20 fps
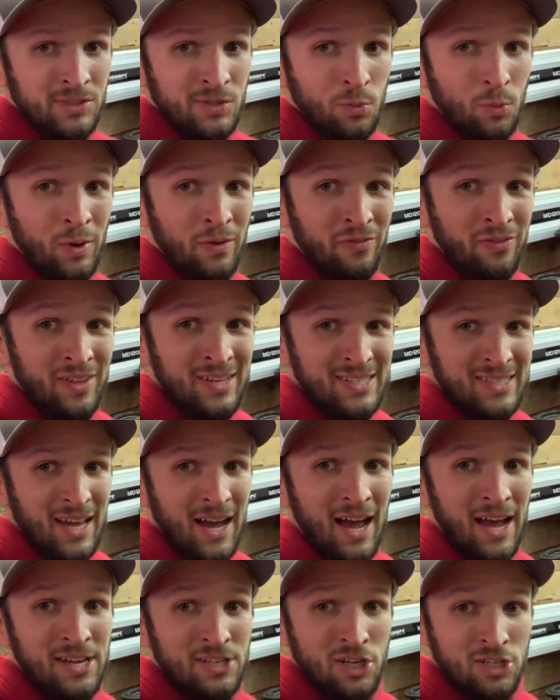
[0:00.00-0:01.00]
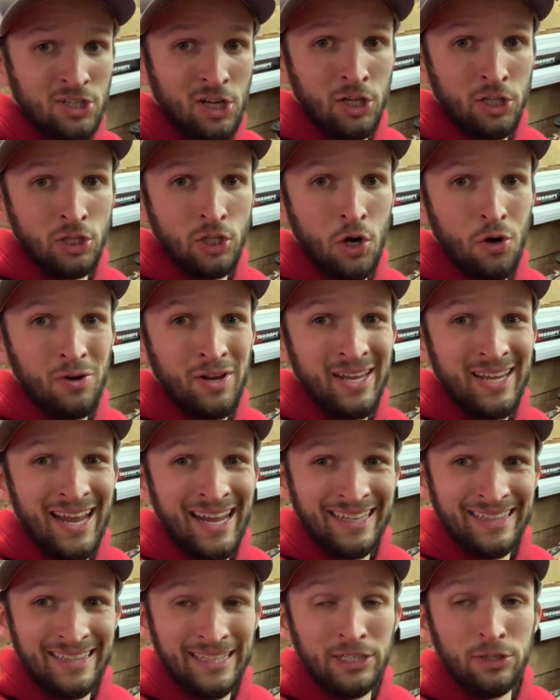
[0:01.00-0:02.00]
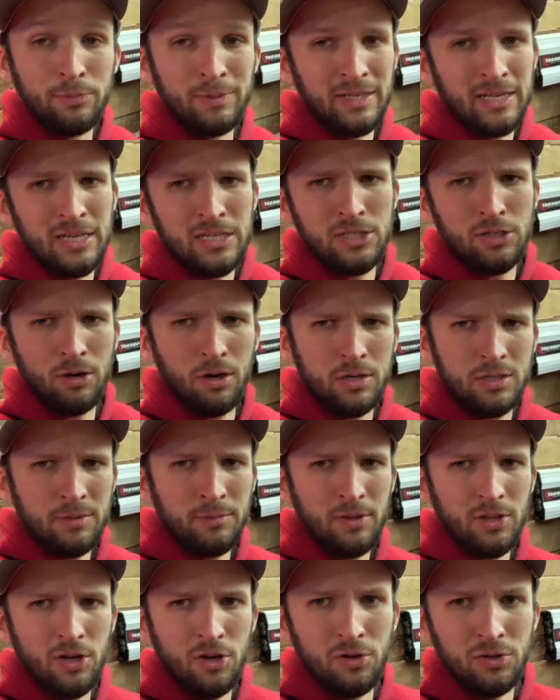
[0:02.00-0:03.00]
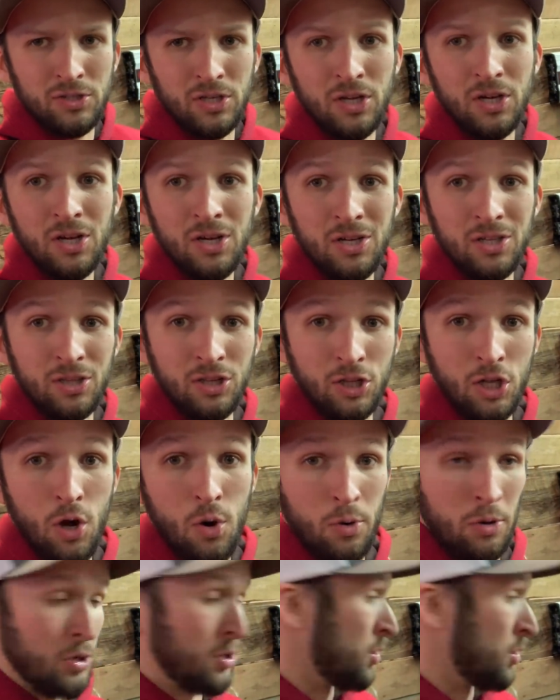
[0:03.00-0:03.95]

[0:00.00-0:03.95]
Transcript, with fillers: with this guy just unloading a little bit easier on some of those lower